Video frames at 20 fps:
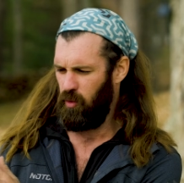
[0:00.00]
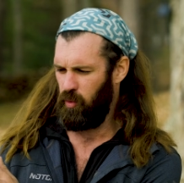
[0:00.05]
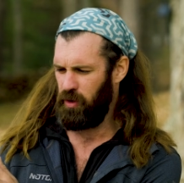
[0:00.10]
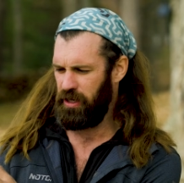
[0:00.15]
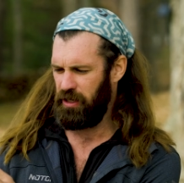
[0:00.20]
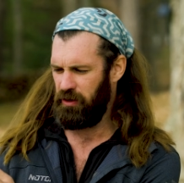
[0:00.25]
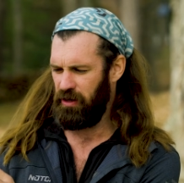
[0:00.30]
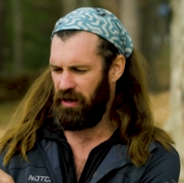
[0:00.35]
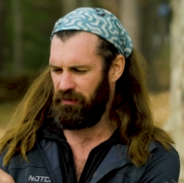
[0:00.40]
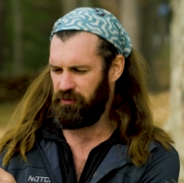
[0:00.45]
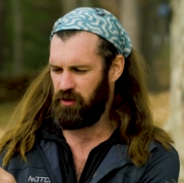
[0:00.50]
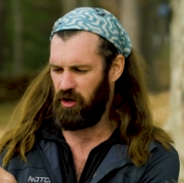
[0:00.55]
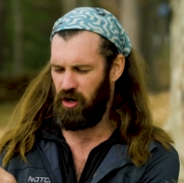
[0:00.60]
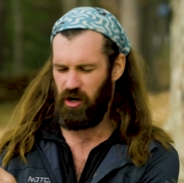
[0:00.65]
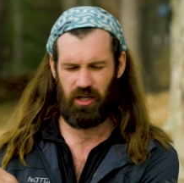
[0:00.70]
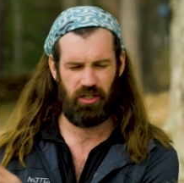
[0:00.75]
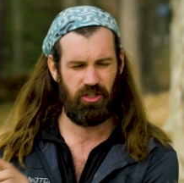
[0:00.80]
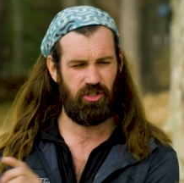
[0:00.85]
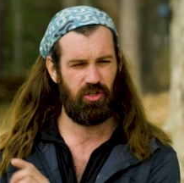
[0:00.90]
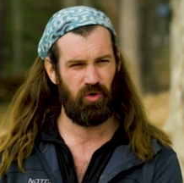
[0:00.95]
We have
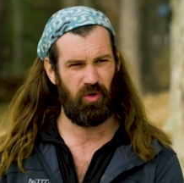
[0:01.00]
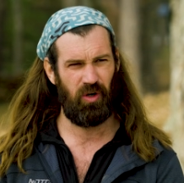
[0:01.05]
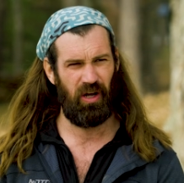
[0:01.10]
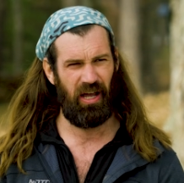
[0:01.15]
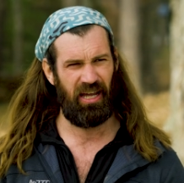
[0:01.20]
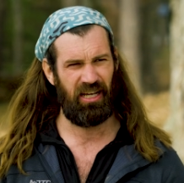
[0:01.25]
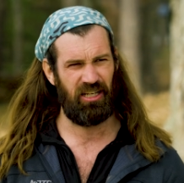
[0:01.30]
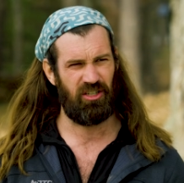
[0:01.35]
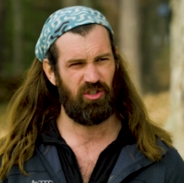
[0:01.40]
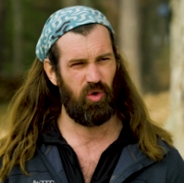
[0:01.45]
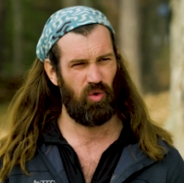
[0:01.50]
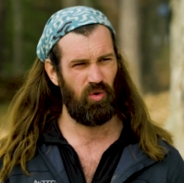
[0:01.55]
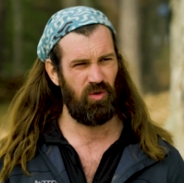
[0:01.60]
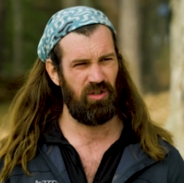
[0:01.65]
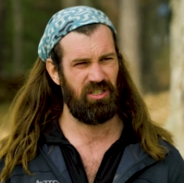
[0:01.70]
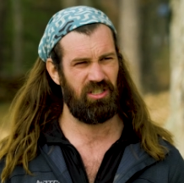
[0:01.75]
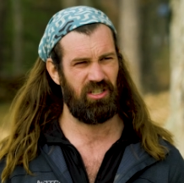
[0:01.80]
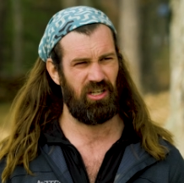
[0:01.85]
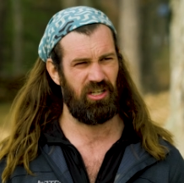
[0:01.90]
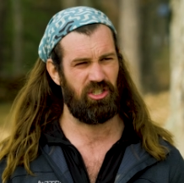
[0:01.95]
gone to a
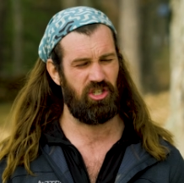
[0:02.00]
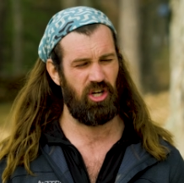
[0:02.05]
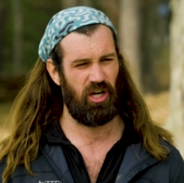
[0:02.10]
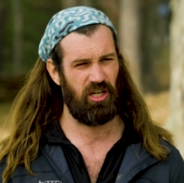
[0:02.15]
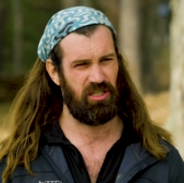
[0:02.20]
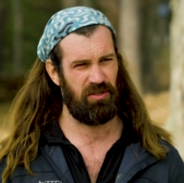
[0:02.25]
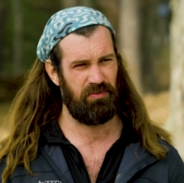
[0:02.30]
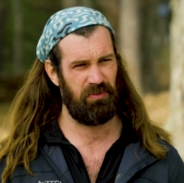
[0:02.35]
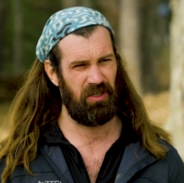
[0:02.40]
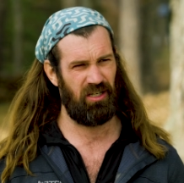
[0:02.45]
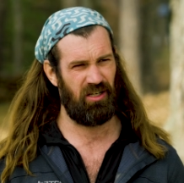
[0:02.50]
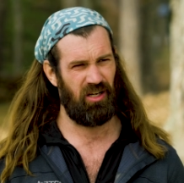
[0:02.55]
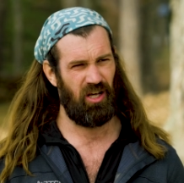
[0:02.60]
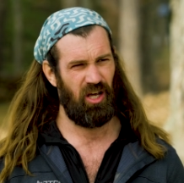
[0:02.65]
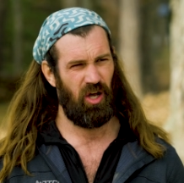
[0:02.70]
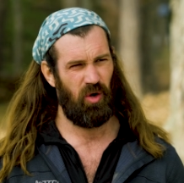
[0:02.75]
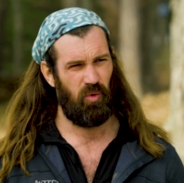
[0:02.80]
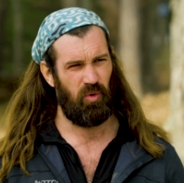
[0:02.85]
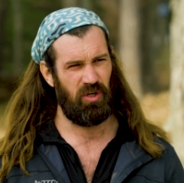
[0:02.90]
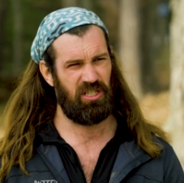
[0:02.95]
toolless adjustment,
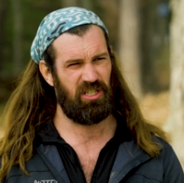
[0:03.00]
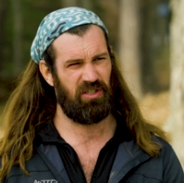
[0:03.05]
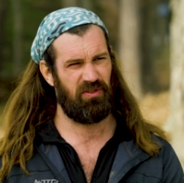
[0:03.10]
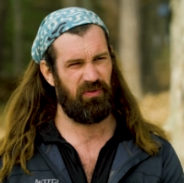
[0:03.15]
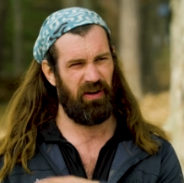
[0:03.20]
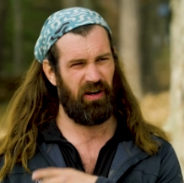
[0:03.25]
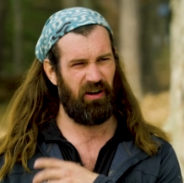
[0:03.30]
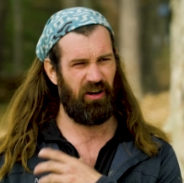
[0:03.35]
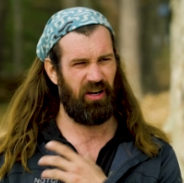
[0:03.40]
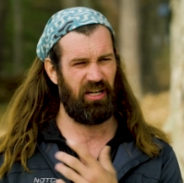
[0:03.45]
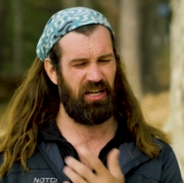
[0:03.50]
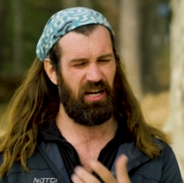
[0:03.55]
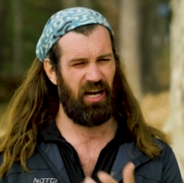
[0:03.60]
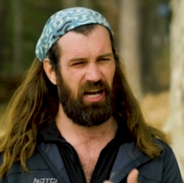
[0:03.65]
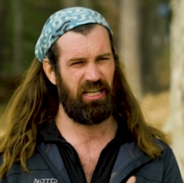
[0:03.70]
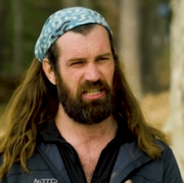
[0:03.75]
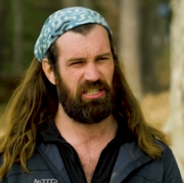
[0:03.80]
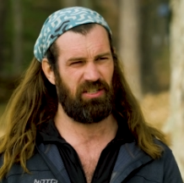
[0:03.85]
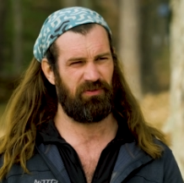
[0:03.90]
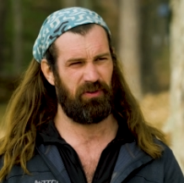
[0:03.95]
which is very
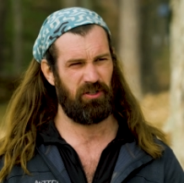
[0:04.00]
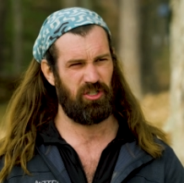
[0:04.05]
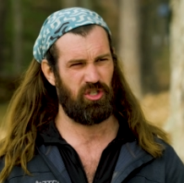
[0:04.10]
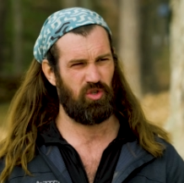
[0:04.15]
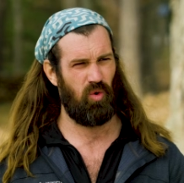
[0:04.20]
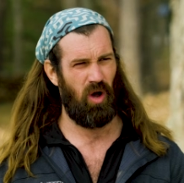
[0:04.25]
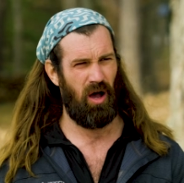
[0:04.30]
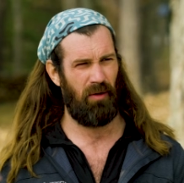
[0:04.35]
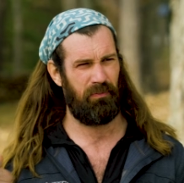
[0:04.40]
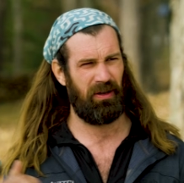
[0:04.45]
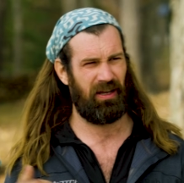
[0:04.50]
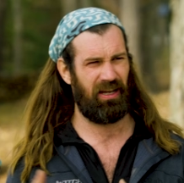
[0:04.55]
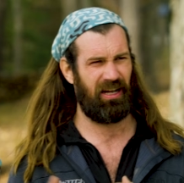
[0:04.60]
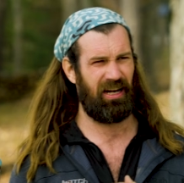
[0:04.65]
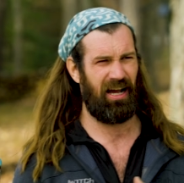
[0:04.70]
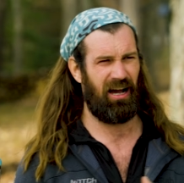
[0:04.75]
nice for swapping it